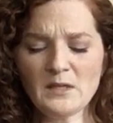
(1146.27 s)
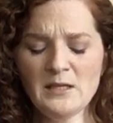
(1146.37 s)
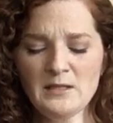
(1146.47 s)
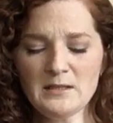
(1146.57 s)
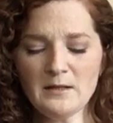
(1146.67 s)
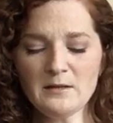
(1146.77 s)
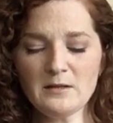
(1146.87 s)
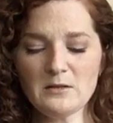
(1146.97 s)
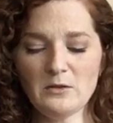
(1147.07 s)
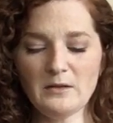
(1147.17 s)
He stared at
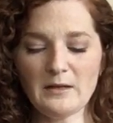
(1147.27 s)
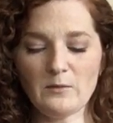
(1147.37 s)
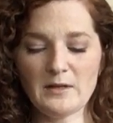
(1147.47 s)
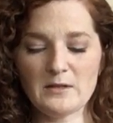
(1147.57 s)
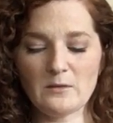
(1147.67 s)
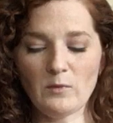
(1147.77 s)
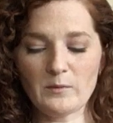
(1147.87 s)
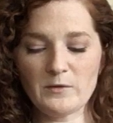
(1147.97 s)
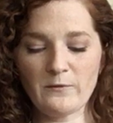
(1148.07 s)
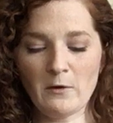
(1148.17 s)
the two liquids. One
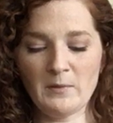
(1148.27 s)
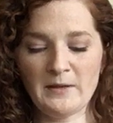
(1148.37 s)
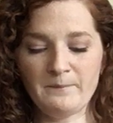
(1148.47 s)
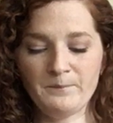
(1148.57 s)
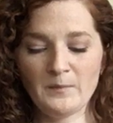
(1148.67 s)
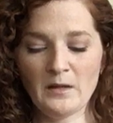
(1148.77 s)
was foaming,